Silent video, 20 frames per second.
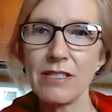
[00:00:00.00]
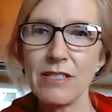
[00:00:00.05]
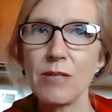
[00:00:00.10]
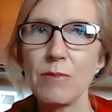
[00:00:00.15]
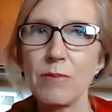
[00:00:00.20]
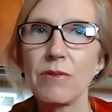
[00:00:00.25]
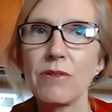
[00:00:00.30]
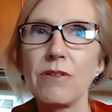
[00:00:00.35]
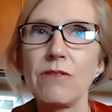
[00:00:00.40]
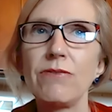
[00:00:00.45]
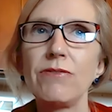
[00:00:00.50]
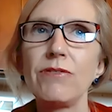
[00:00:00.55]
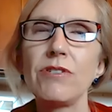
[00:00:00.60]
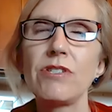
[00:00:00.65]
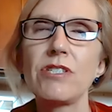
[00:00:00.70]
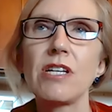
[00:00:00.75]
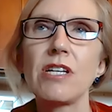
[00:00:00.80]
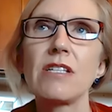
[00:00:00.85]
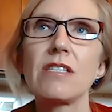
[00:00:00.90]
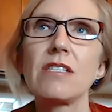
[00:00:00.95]
Typical food
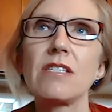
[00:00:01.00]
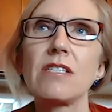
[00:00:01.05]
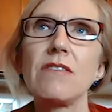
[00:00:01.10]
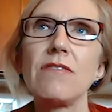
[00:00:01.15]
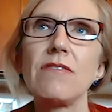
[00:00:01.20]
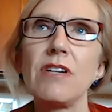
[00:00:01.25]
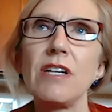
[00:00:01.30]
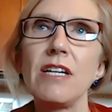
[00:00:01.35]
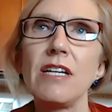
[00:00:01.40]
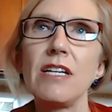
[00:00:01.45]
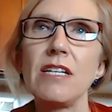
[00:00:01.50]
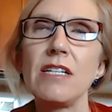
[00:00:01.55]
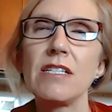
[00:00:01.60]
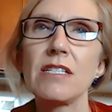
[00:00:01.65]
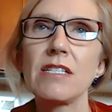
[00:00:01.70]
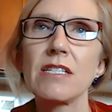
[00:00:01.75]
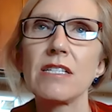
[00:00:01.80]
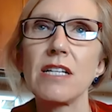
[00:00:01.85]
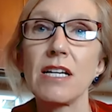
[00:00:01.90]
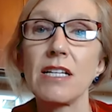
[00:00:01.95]
sensitivity
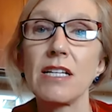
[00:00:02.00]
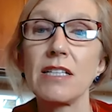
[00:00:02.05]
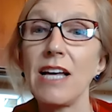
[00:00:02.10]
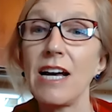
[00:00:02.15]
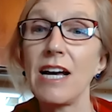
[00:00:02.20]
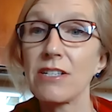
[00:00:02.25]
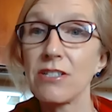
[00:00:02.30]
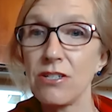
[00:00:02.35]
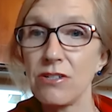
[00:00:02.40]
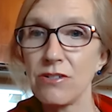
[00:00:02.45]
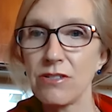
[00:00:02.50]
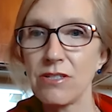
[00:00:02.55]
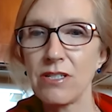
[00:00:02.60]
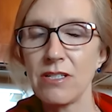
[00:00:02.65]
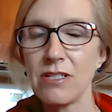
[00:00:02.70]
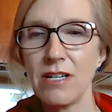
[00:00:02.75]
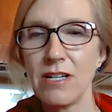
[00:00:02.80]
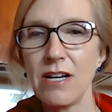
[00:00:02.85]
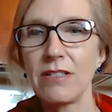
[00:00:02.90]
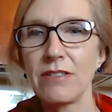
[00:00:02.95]
is like lactose
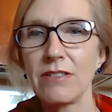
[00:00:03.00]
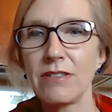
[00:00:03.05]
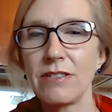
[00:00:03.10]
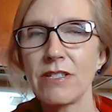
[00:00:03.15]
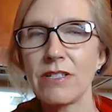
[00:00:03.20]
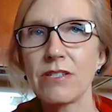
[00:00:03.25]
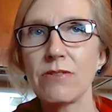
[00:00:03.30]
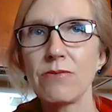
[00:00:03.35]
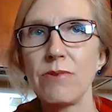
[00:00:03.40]
intolerance.